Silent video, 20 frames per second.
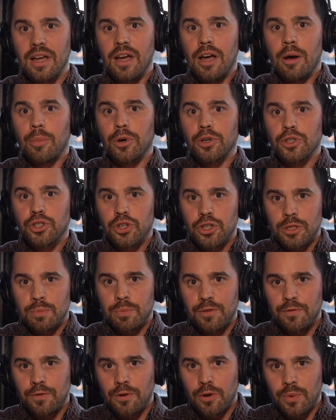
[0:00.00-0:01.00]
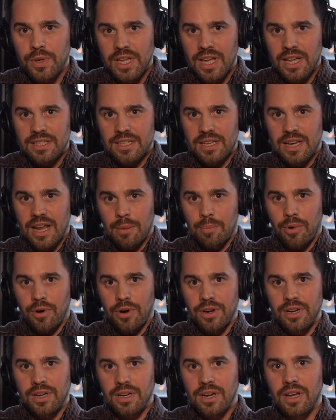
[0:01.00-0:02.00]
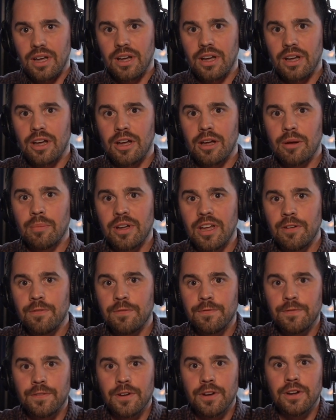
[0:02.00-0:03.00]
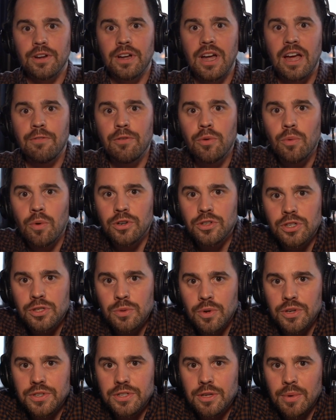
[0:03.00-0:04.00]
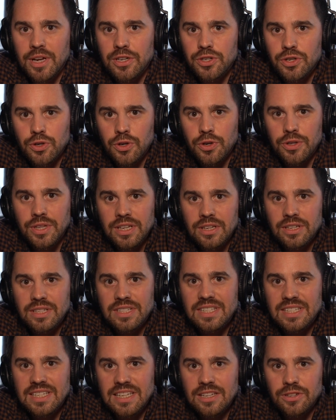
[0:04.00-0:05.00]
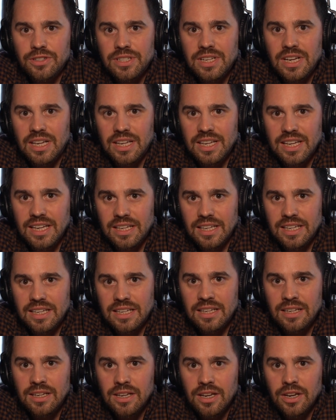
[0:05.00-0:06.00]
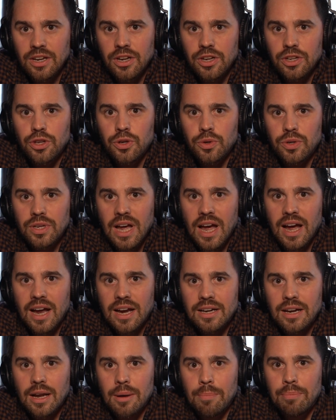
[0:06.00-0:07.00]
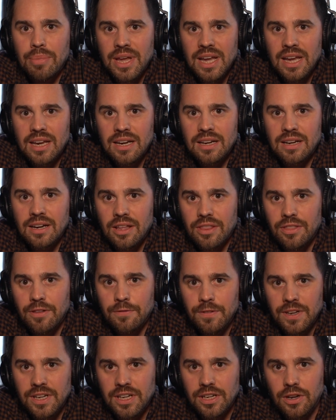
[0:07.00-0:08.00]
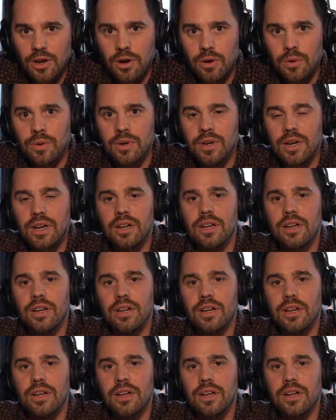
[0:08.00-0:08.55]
But just before we get to that point, if everyone just wants to make sure they can see us clearly, you can pin the video.